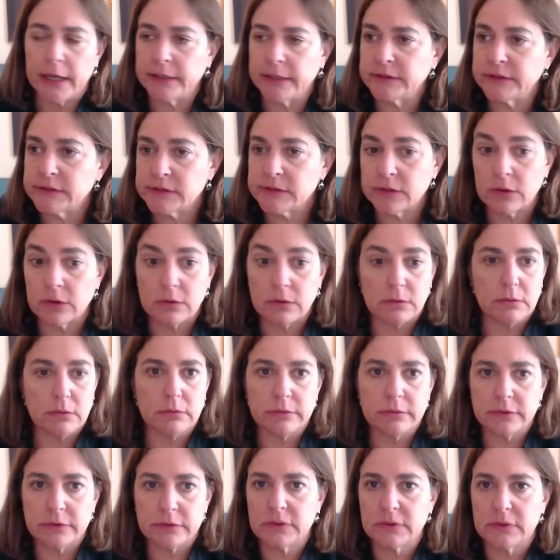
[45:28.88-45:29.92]
And
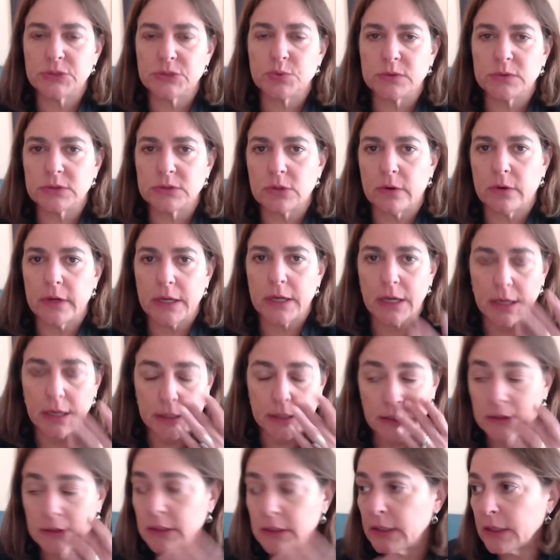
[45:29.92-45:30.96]
so this was going on.
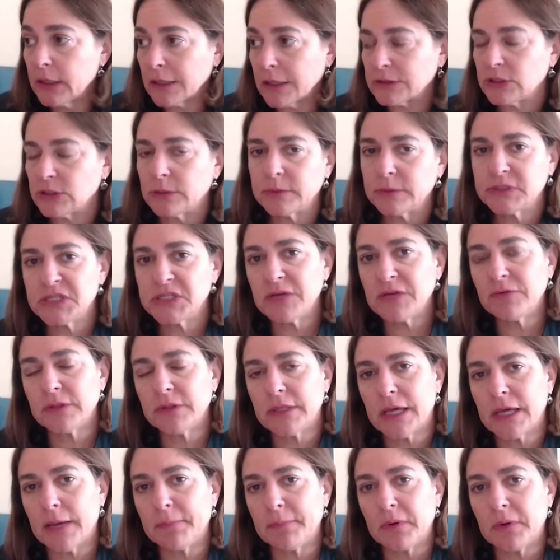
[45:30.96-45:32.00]
And then October 7th
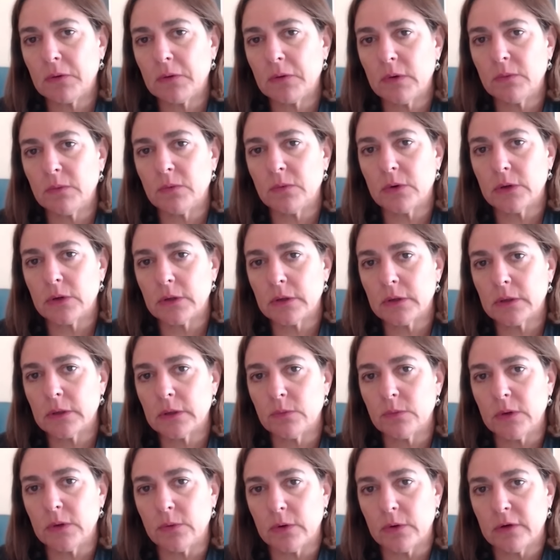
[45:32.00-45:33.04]
happened. We were
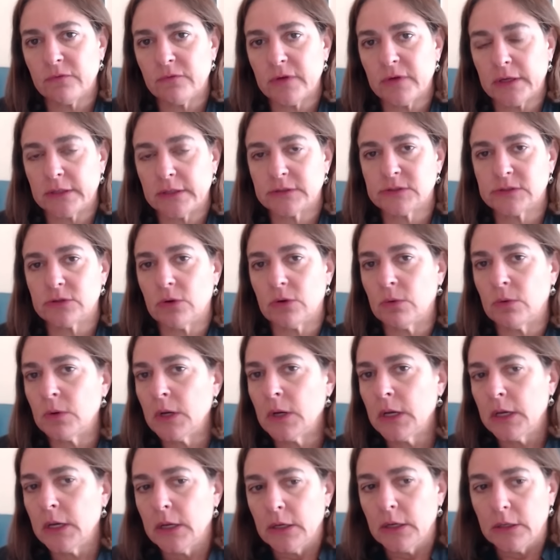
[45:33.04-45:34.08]
invaded. So,
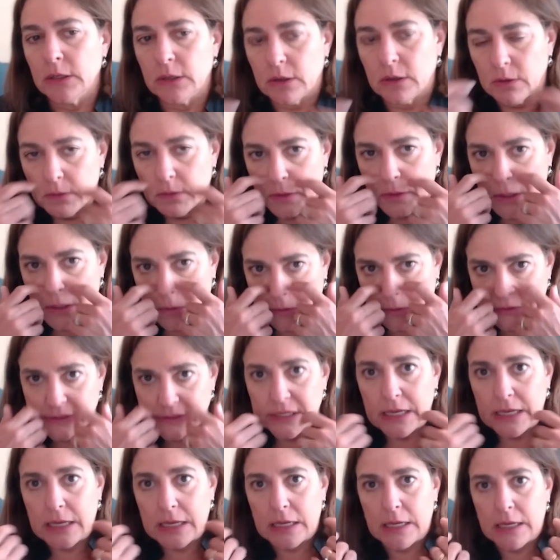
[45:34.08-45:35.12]
you know, it was
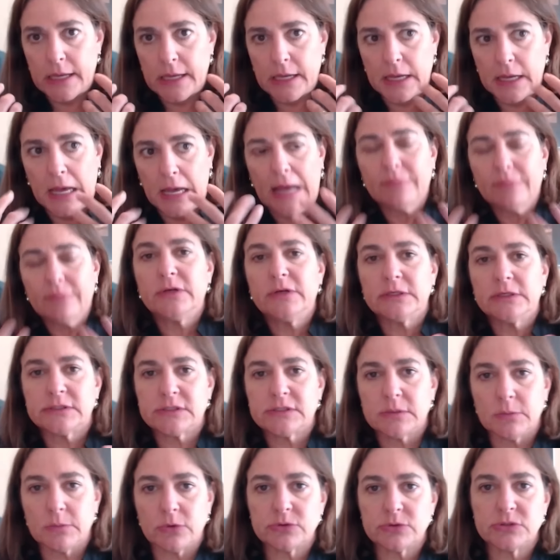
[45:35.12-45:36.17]
obvious
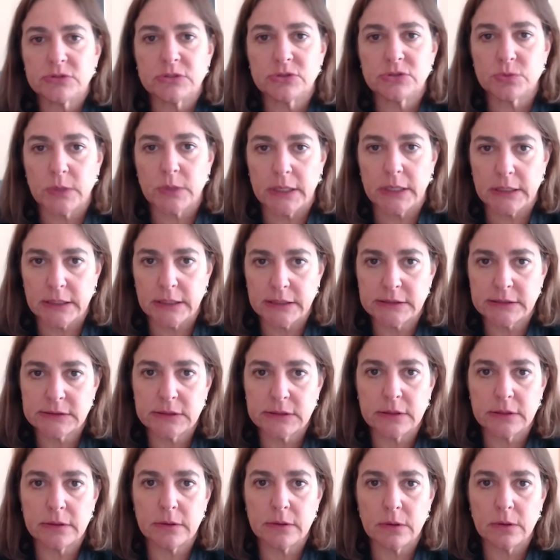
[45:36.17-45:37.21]
to most
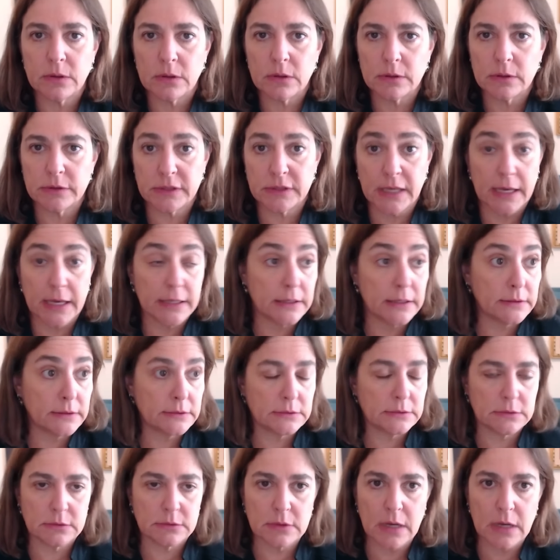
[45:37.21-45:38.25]
Israelis that
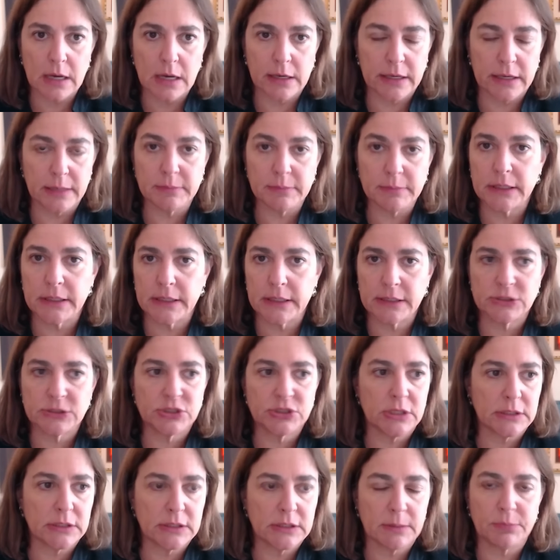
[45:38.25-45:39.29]
Achim
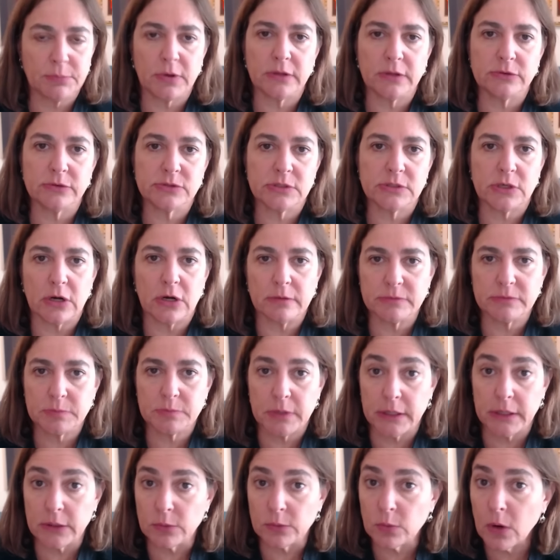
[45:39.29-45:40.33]
Lenishik, that Brothers in Arms,
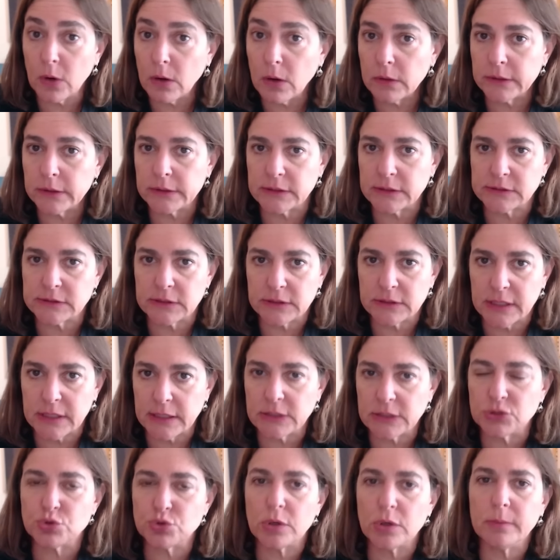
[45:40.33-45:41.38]
played a role in this, that they
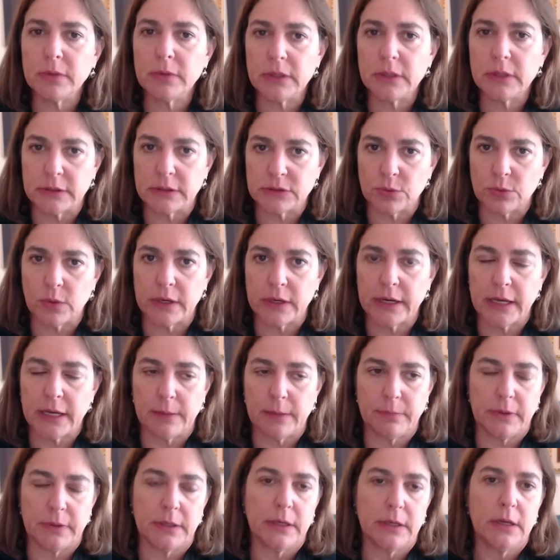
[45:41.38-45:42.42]
contributed to what
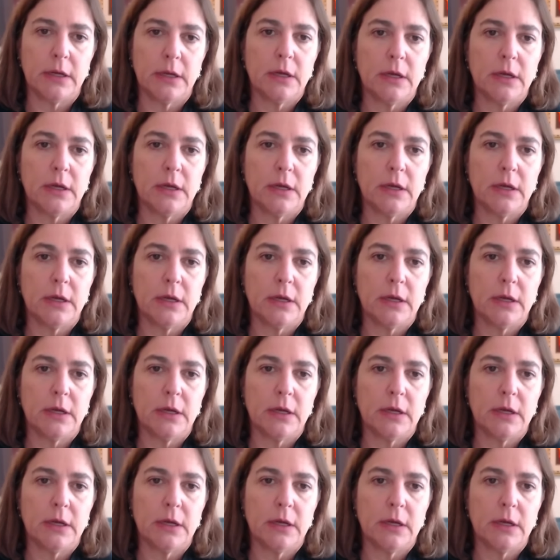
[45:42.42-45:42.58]
happened.